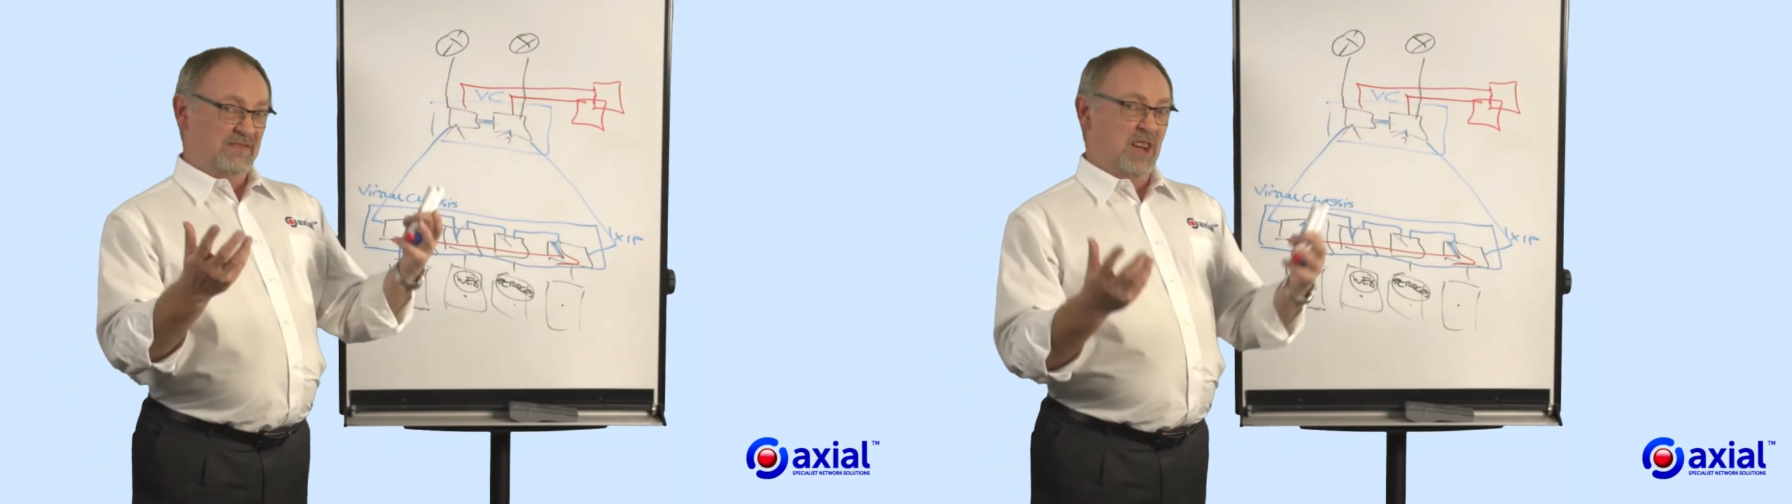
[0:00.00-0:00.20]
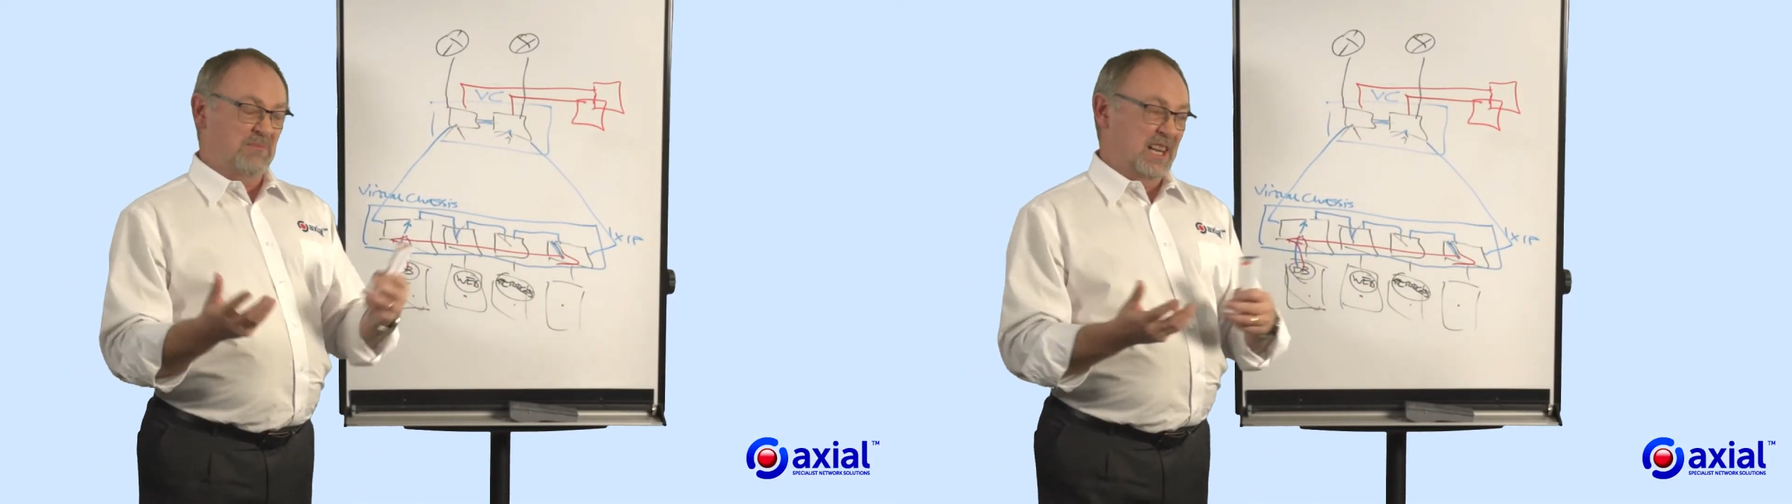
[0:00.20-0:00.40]

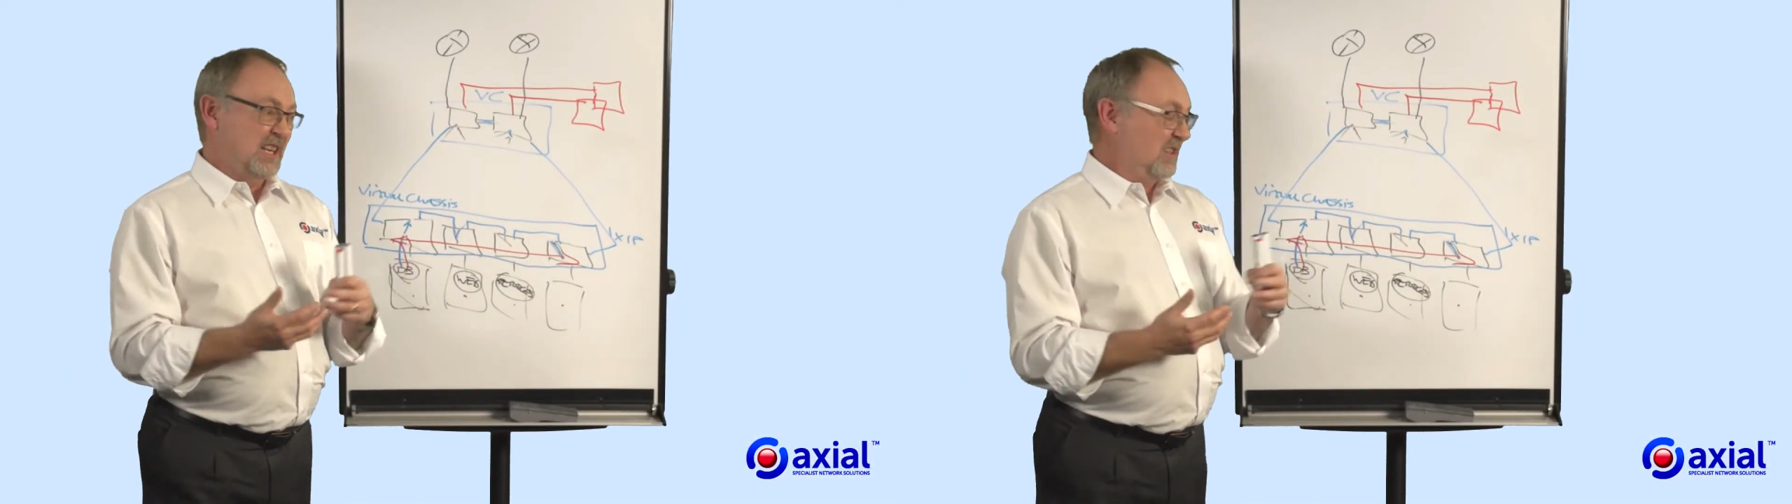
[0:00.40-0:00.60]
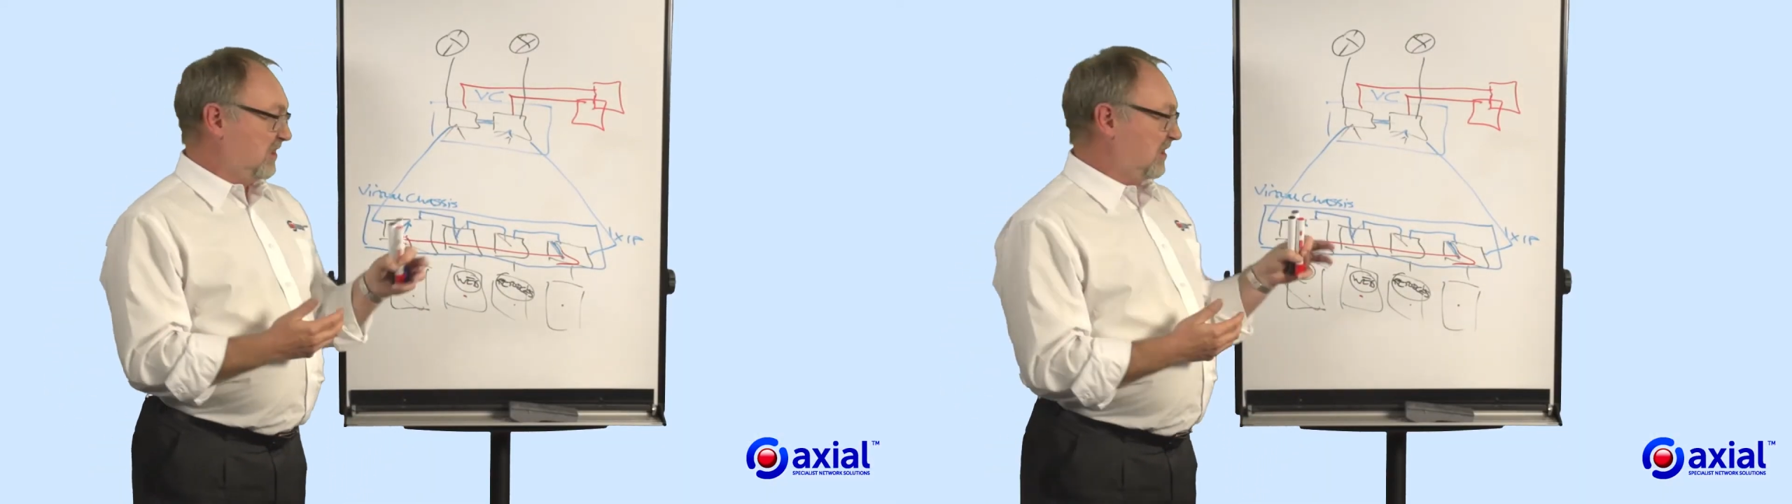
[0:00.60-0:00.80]

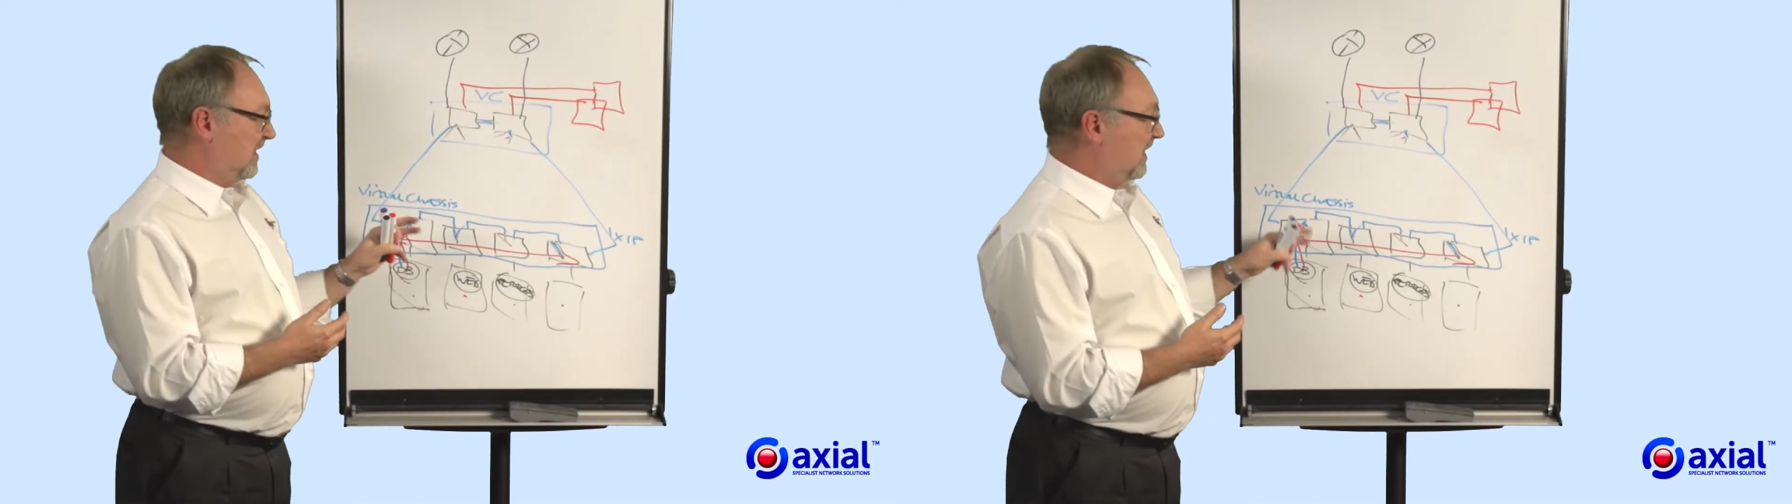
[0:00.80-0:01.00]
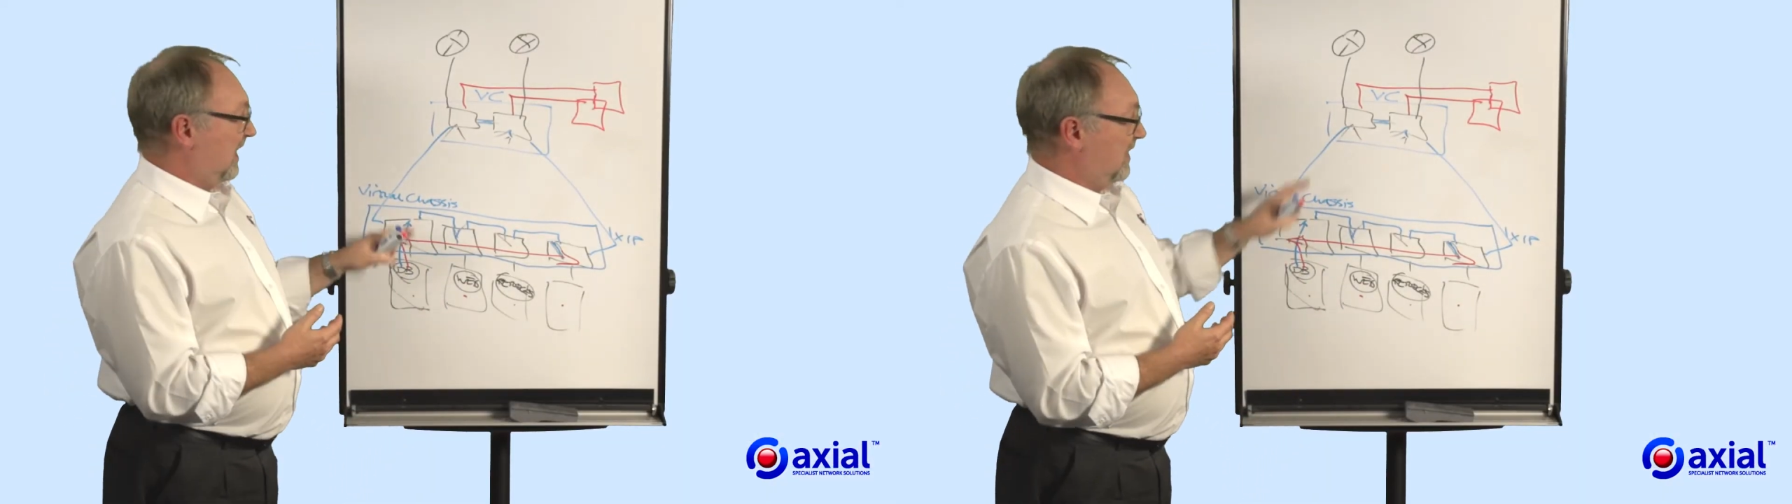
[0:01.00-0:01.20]
uplinks
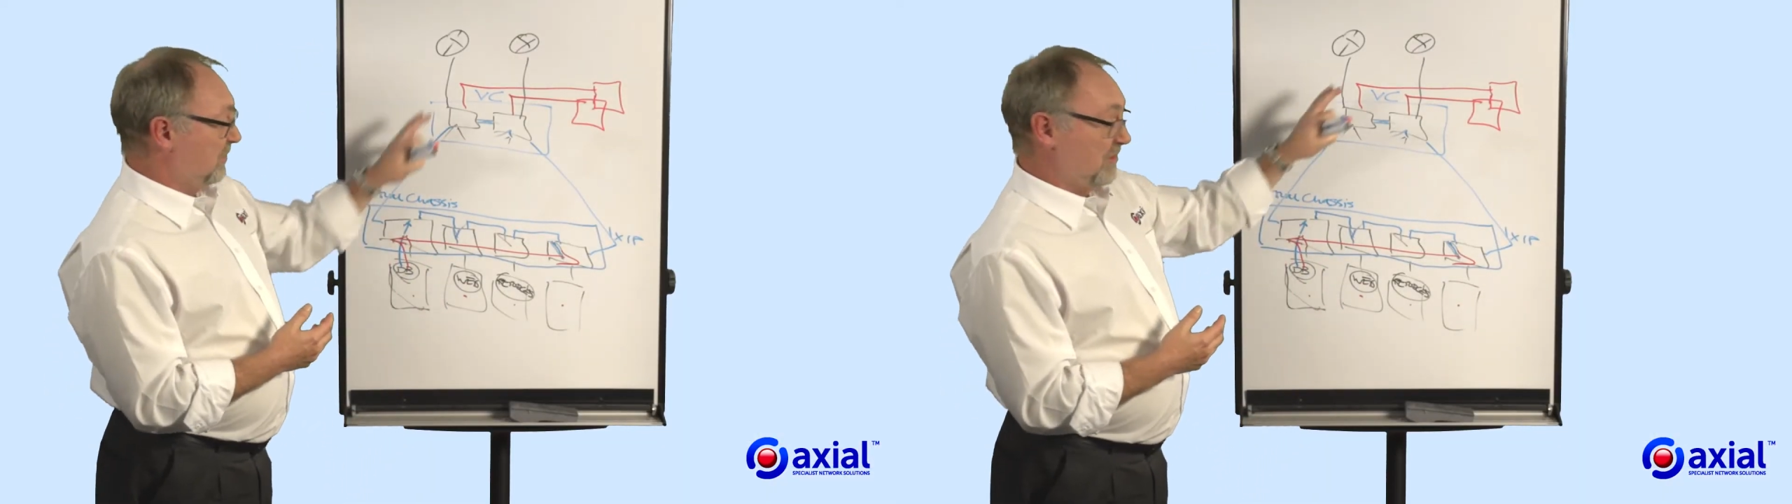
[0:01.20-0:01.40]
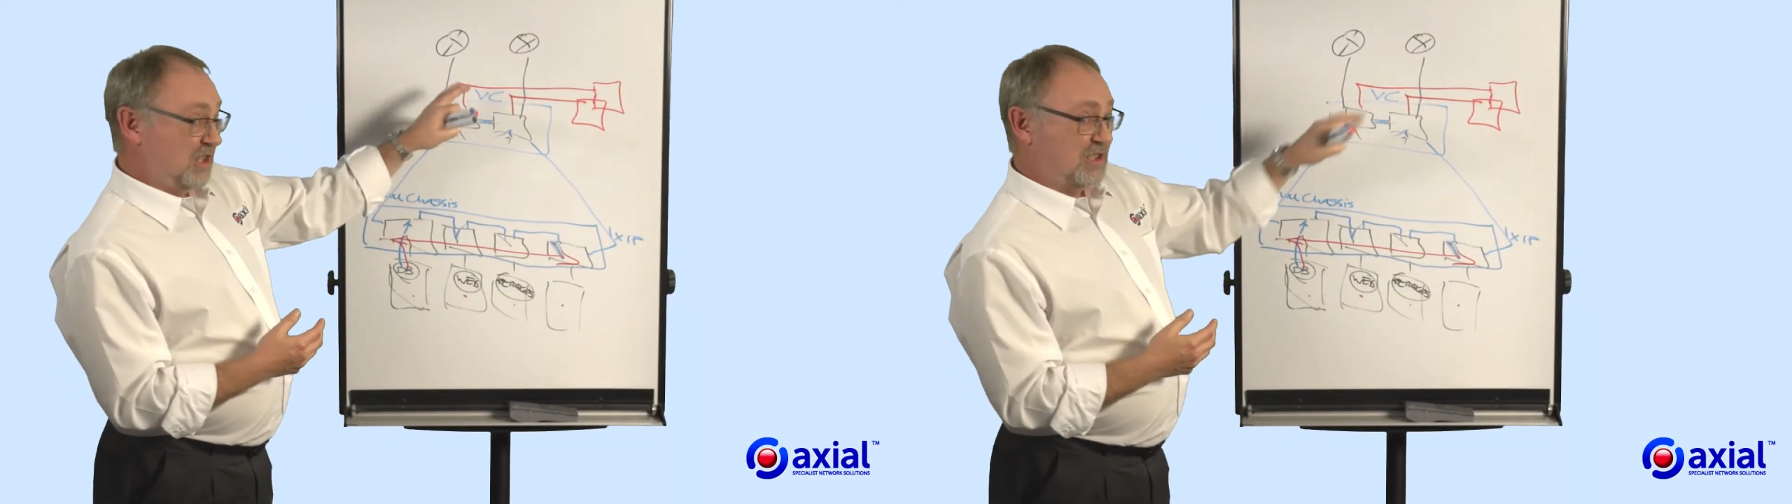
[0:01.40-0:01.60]
in a
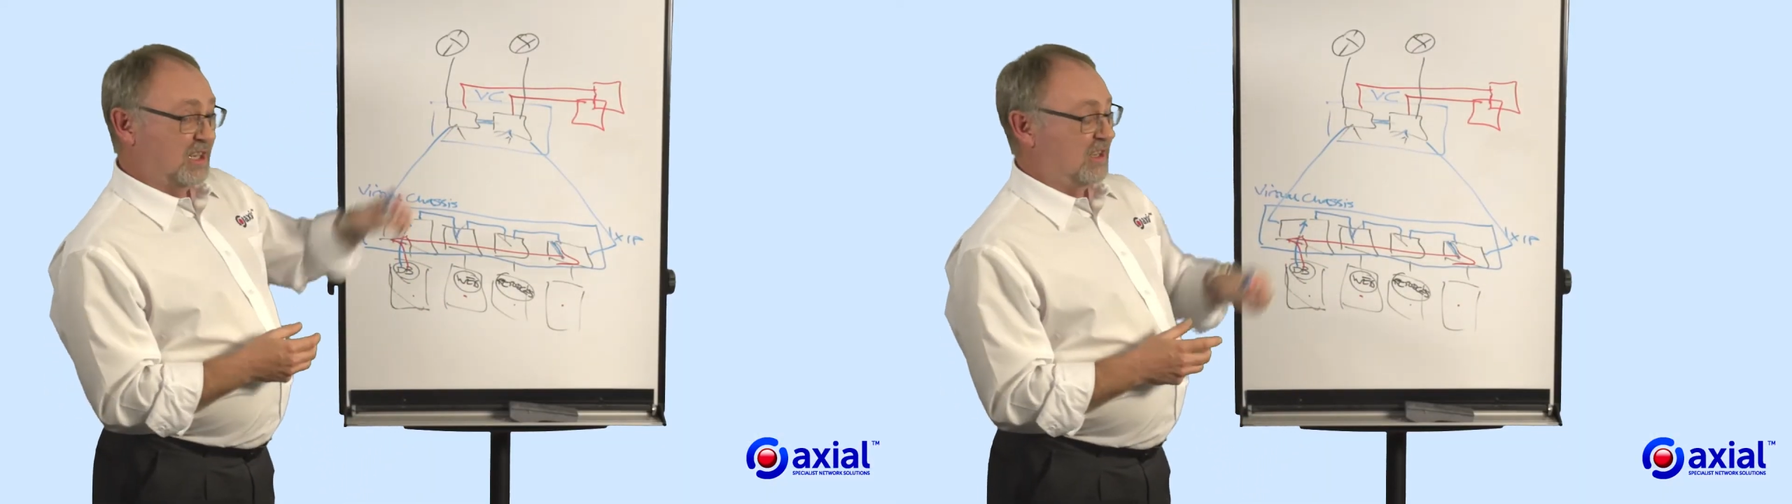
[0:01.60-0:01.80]
traditional